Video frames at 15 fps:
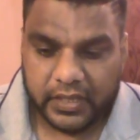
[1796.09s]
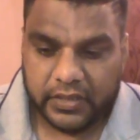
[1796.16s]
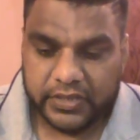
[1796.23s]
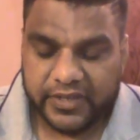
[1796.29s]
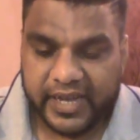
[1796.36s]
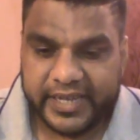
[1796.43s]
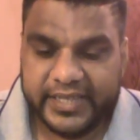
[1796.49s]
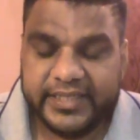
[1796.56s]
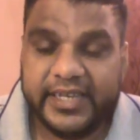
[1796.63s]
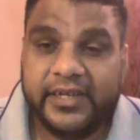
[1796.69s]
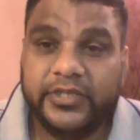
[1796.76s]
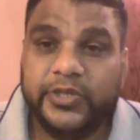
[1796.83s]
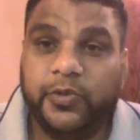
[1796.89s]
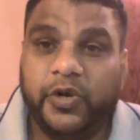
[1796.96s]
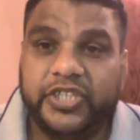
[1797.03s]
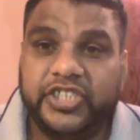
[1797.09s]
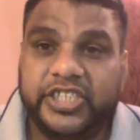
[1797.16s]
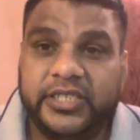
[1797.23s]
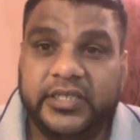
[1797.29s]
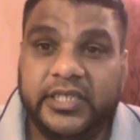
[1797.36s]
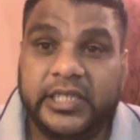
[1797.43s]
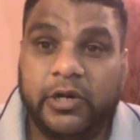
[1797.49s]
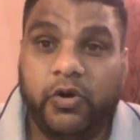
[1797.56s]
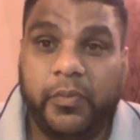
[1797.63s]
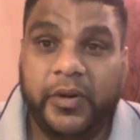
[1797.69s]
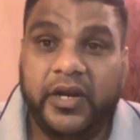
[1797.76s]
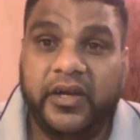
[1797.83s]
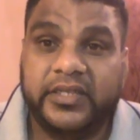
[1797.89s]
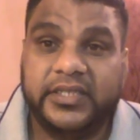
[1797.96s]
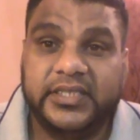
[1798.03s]
So again, thanks for watching, and I hope all
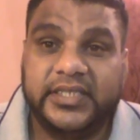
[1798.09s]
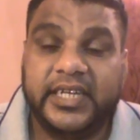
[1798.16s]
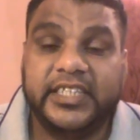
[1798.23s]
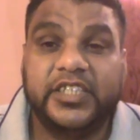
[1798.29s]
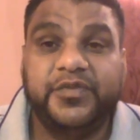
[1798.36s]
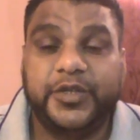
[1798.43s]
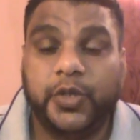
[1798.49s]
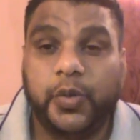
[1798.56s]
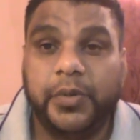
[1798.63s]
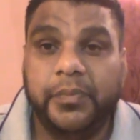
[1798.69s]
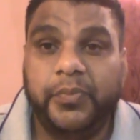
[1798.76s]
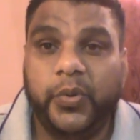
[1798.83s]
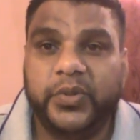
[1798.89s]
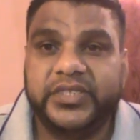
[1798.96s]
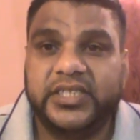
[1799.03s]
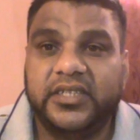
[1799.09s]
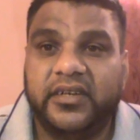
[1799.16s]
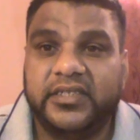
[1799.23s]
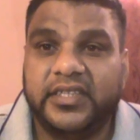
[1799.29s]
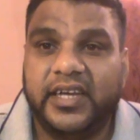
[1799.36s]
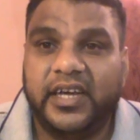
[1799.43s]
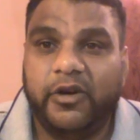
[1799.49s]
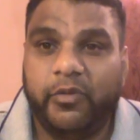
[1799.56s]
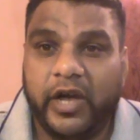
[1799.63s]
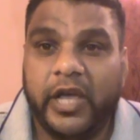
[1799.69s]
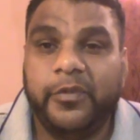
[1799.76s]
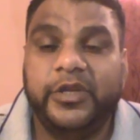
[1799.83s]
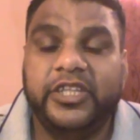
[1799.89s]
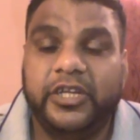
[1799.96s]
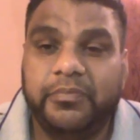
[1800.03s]
you understand this video will be posted under why
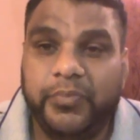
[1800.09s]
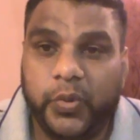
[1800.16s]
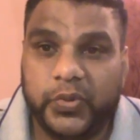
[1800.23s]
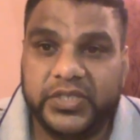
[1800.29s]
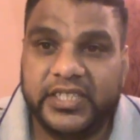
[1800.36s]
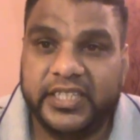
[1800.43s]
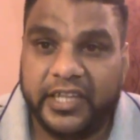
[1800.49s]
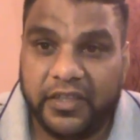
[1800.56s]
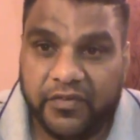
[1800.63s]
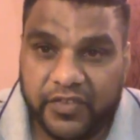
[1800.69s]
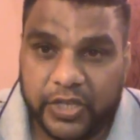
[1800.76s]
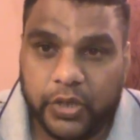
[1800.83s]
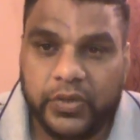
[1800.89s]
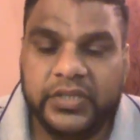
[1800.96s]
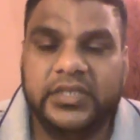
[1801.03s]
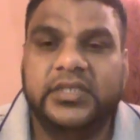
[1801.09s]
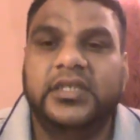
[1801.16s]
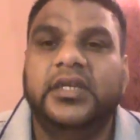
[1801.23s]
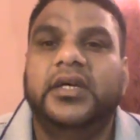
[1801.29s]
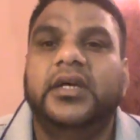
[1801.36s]
we're not posting any videos.